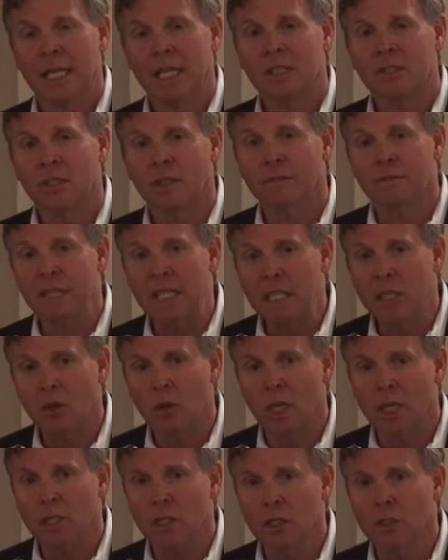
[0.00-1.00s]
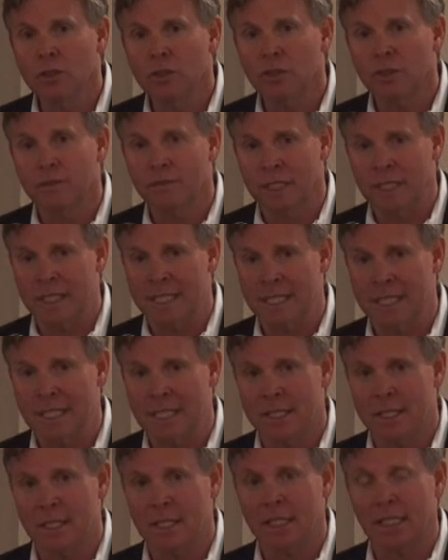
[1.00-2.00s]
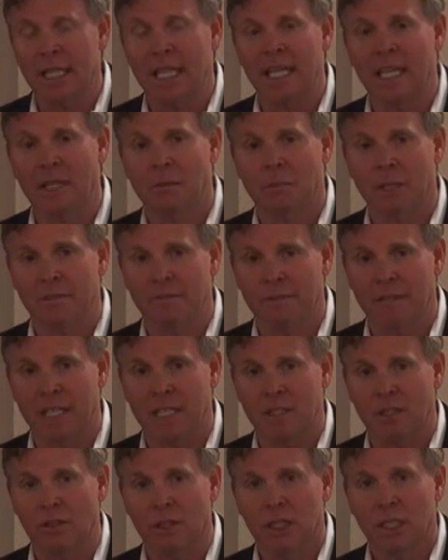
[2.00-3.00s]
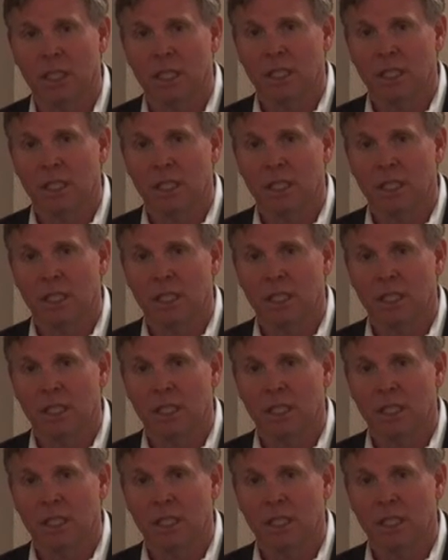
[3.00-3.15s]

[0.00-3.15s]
It's a veno-occlusive disease that can be fatal.